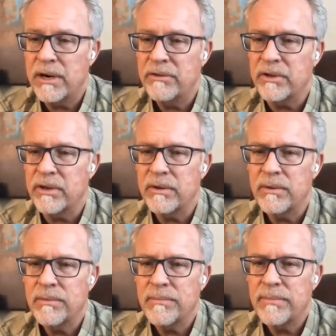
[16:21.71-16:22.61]
but it
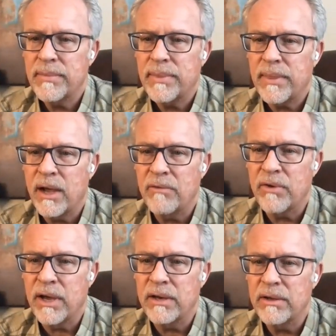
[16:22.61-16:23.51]
isn't,
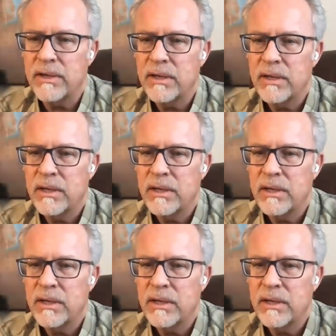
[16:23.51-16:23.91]
I find.